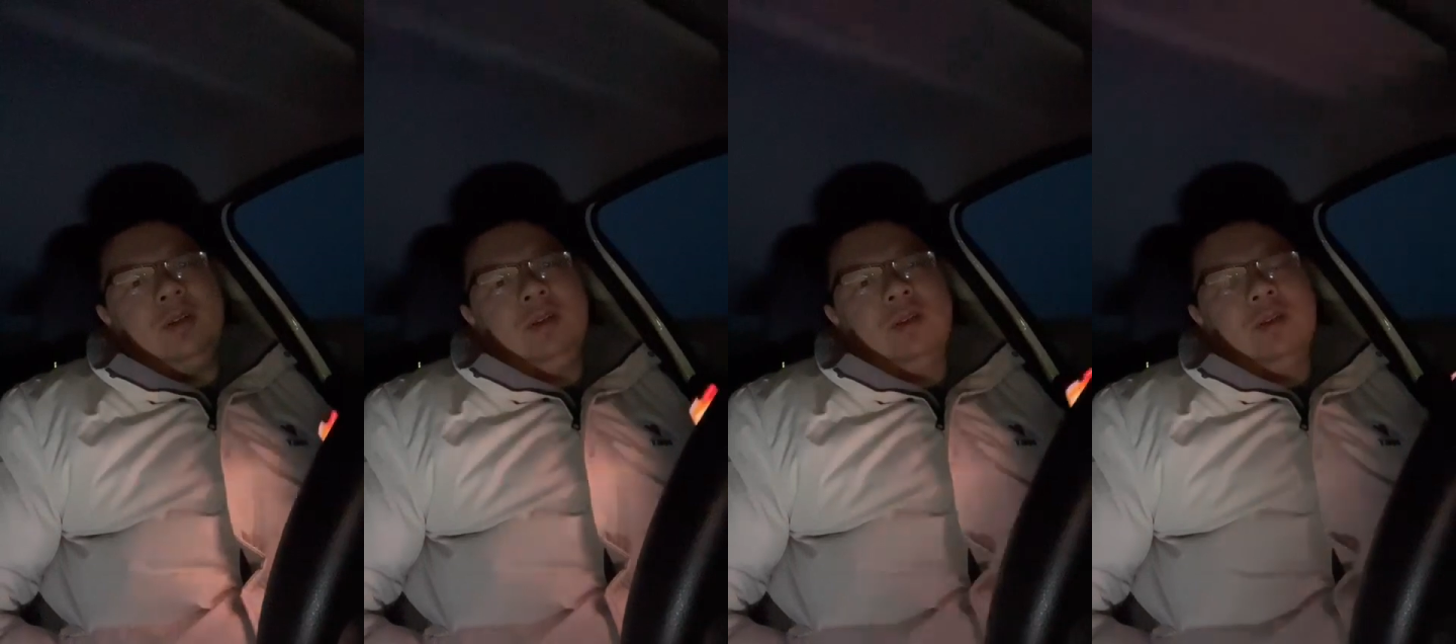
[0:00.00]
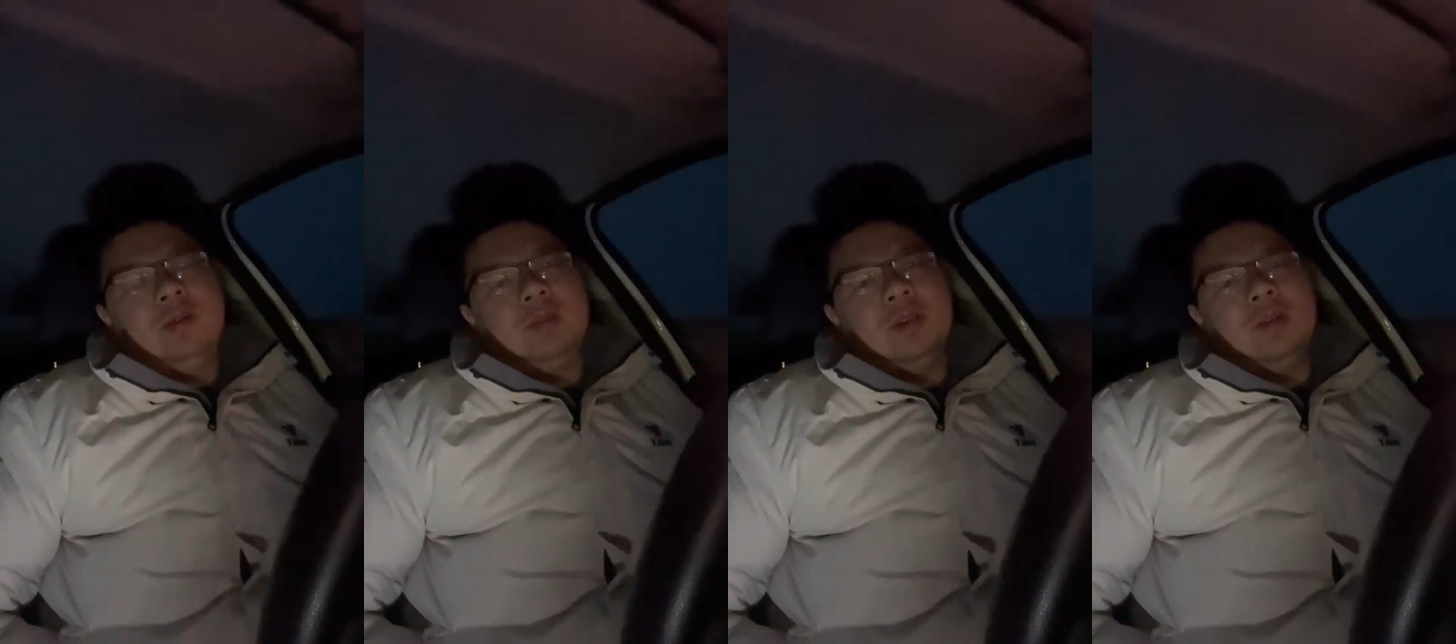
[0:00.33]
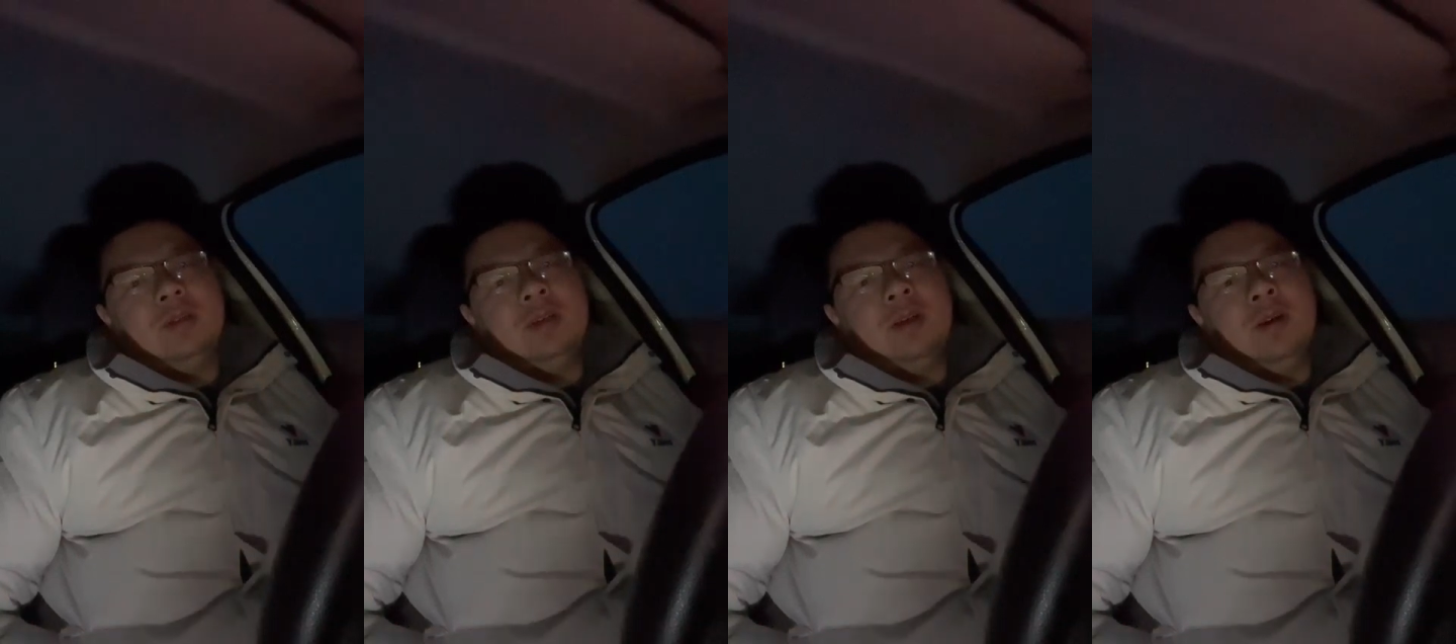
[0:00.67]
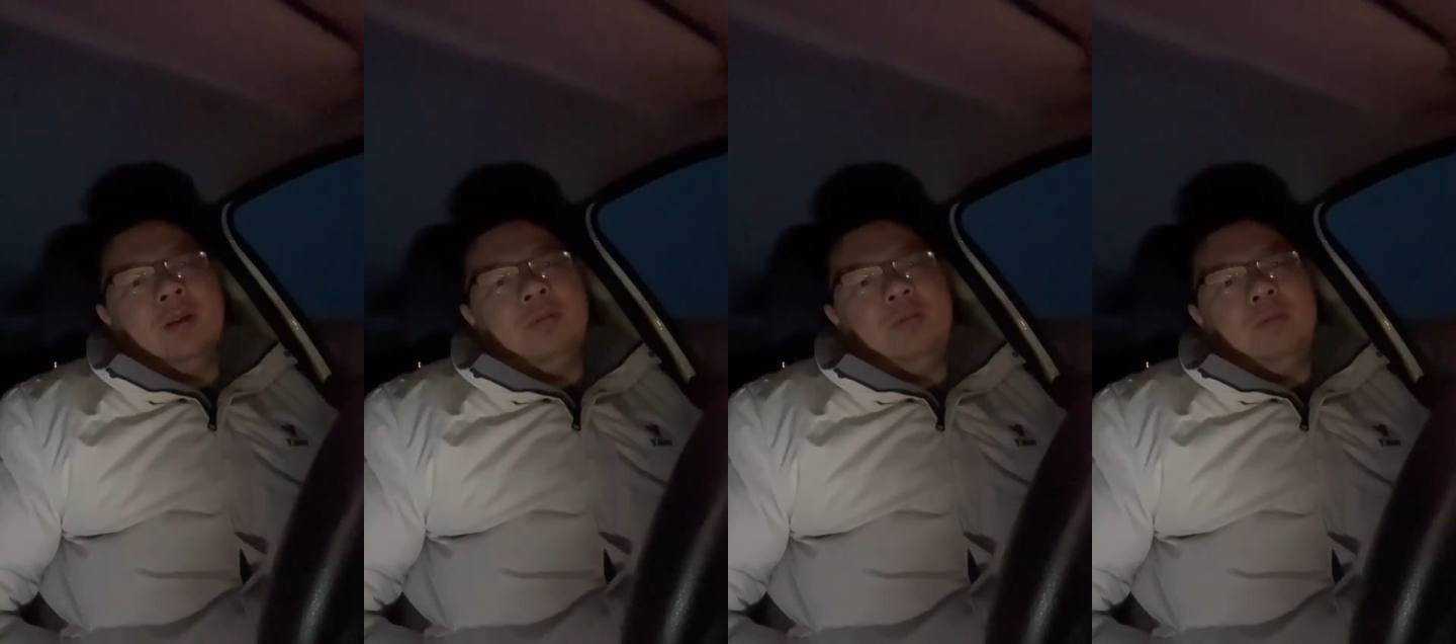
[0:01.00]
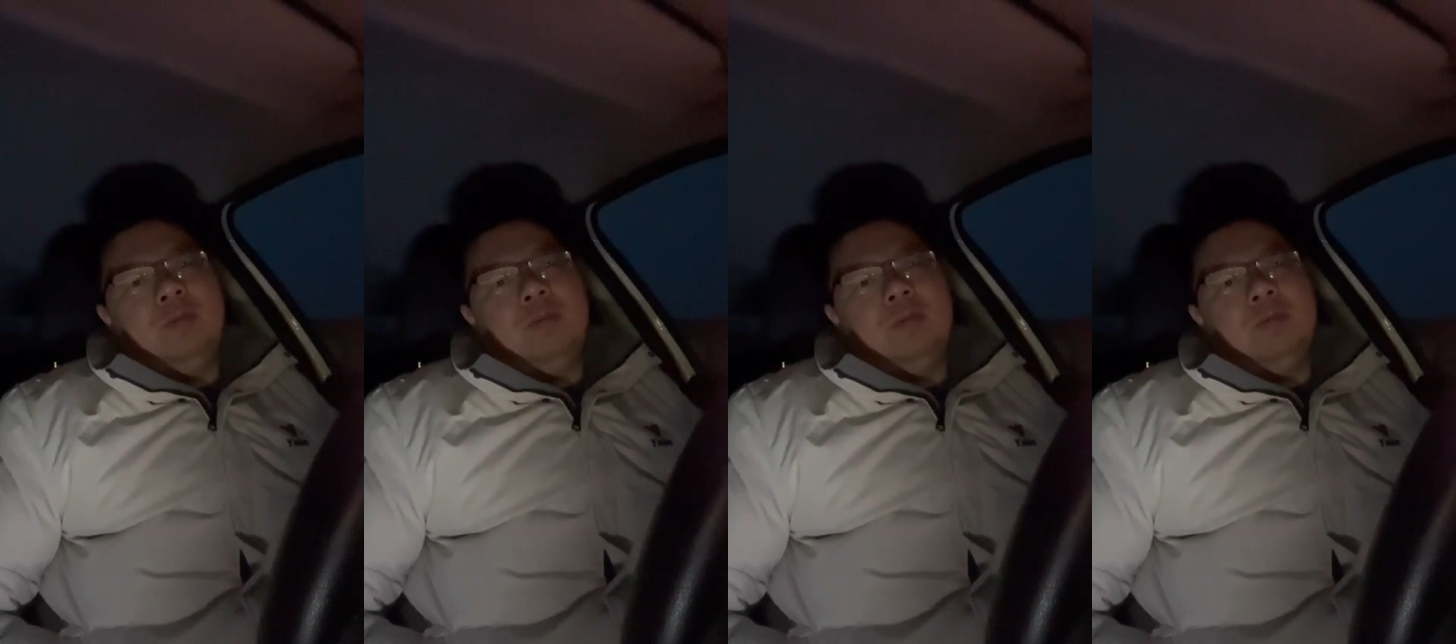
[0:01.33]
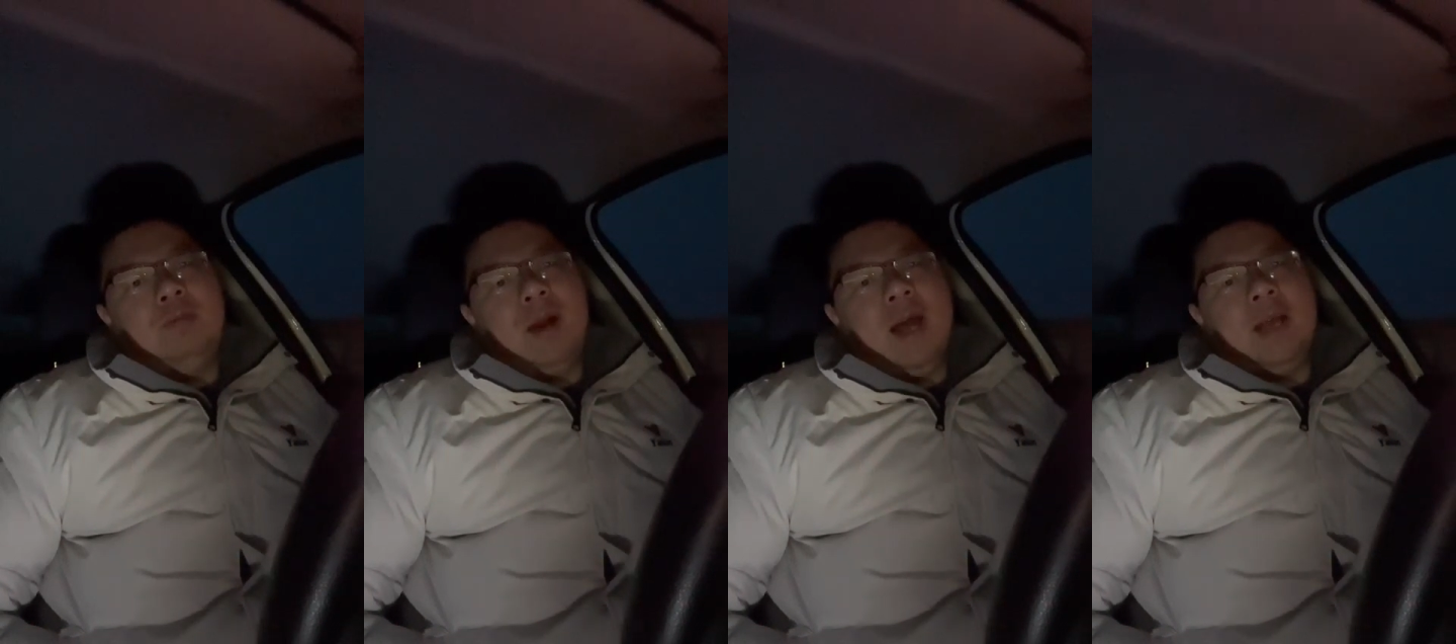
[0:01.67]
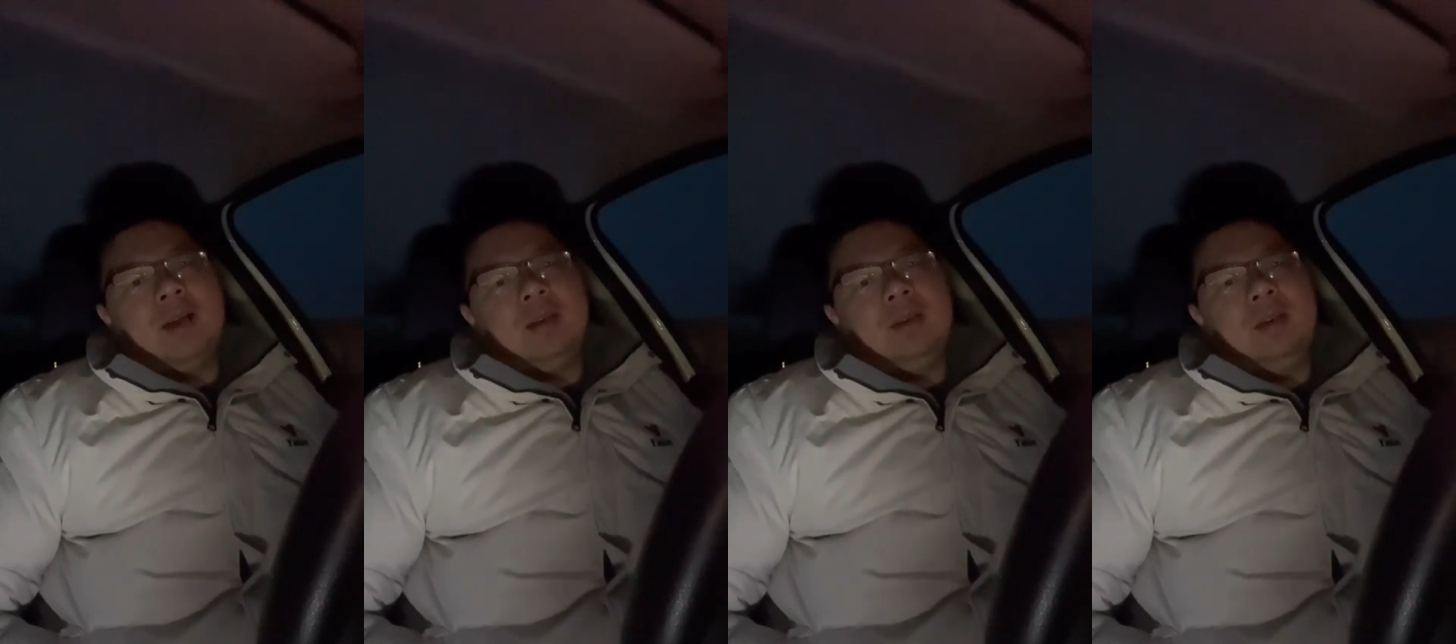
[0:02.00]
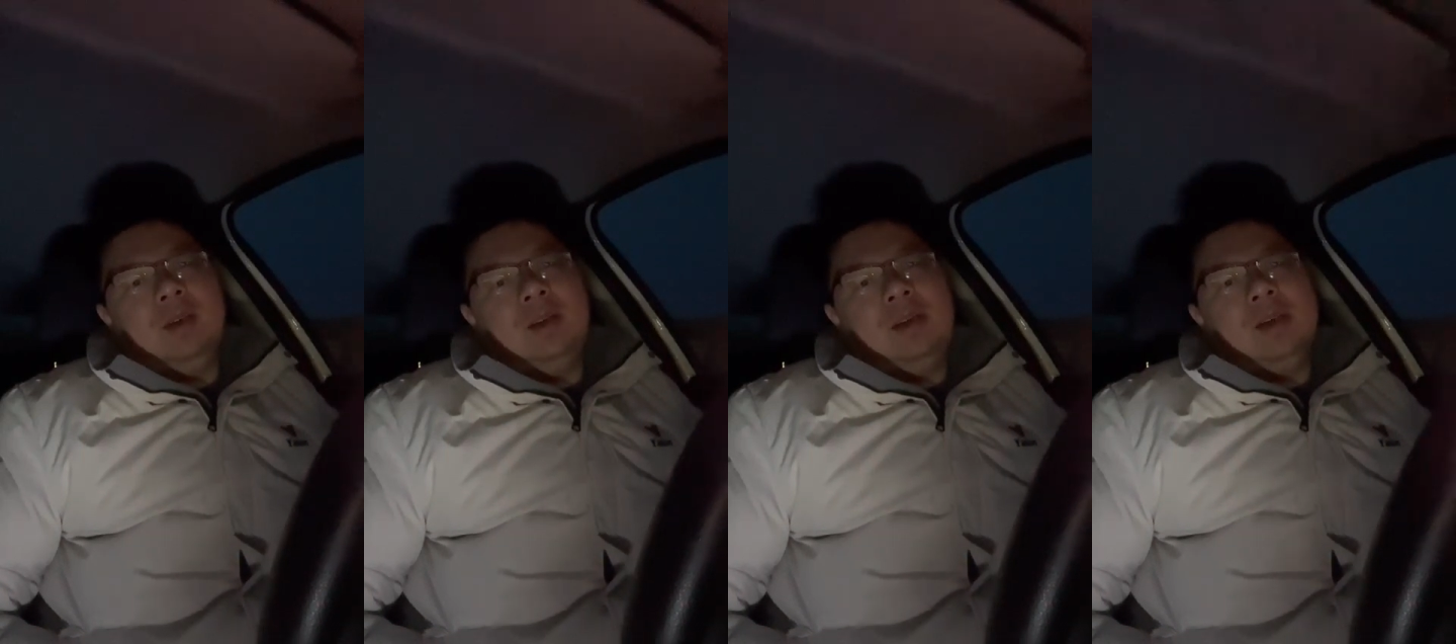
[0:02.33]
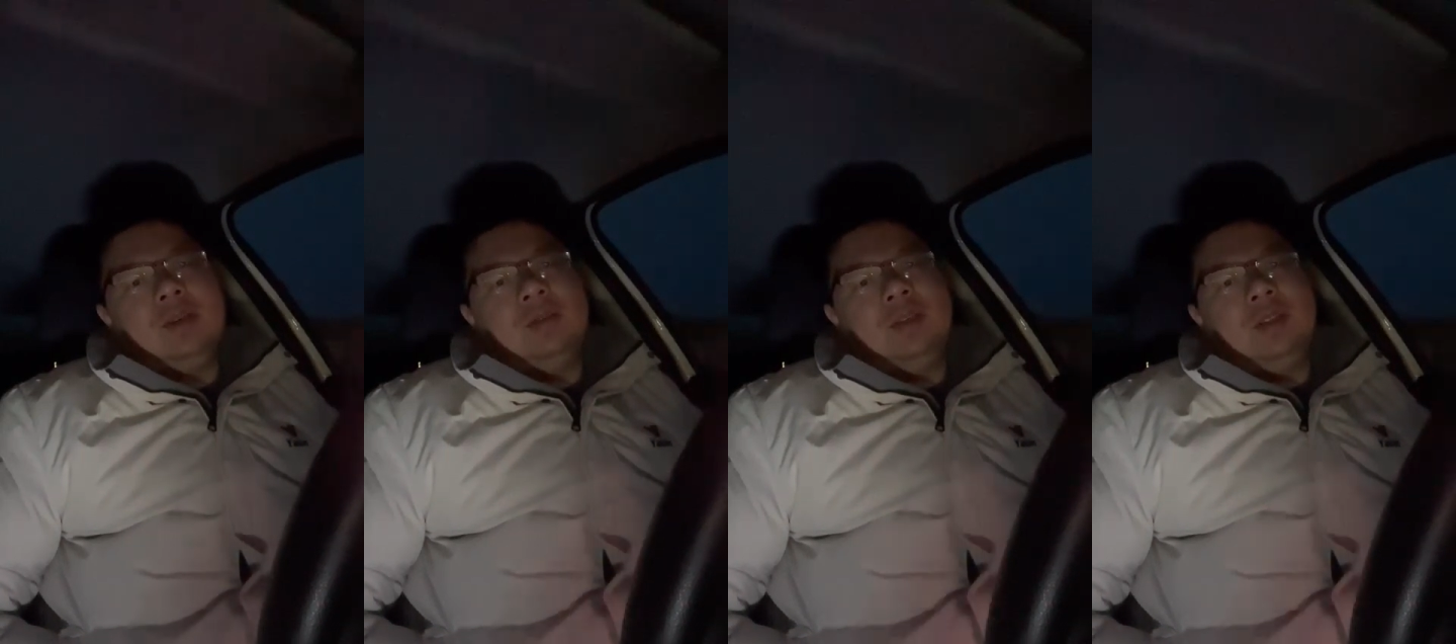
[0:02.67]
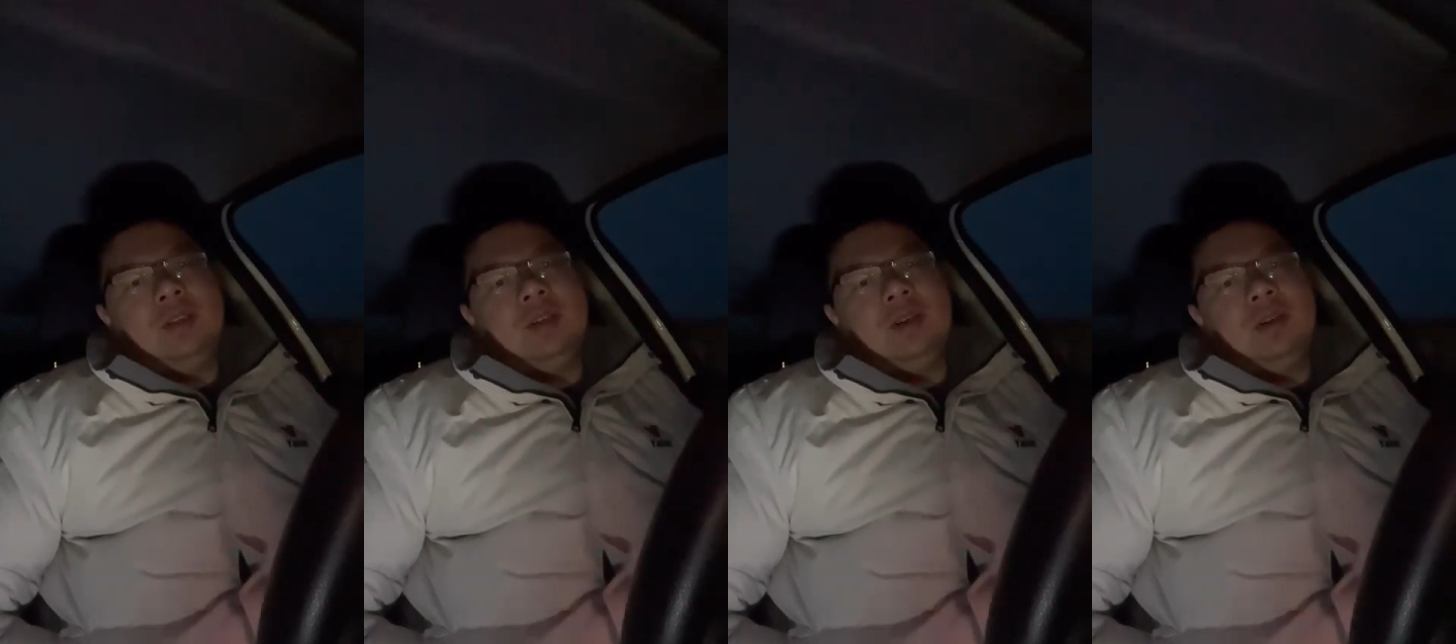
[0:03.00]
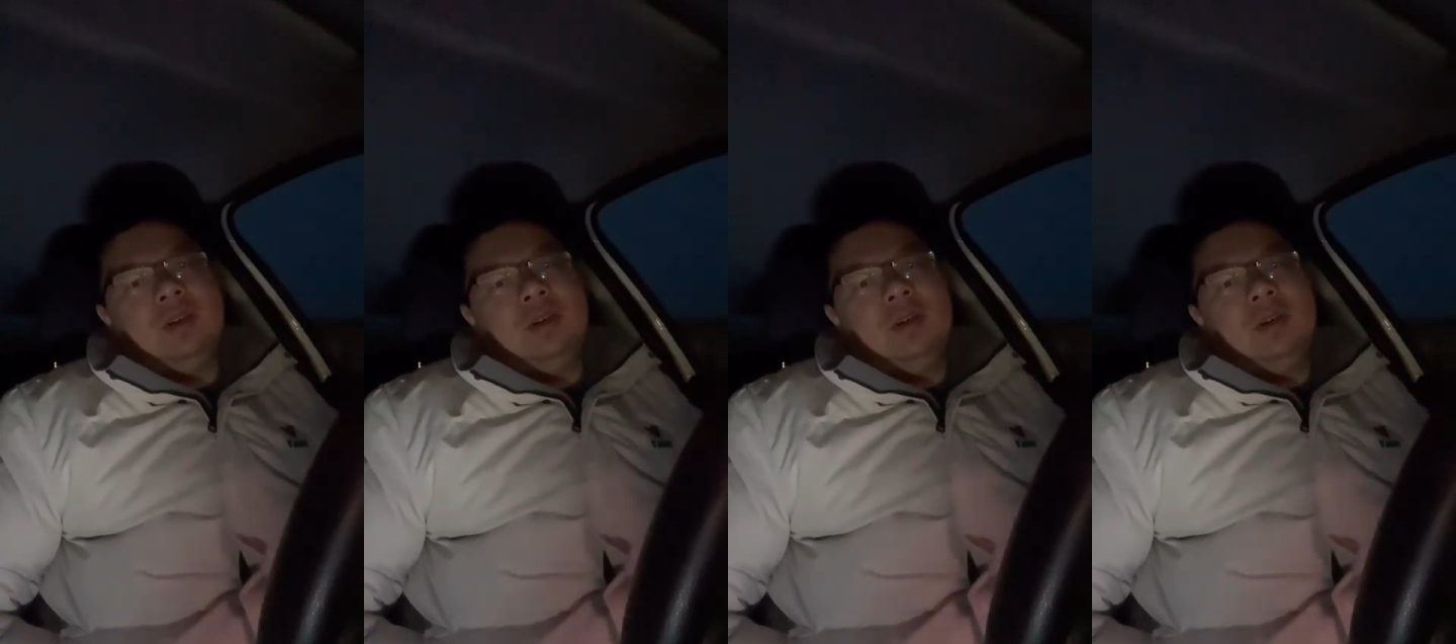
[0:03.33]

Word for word: You know, the the black illegal teacher,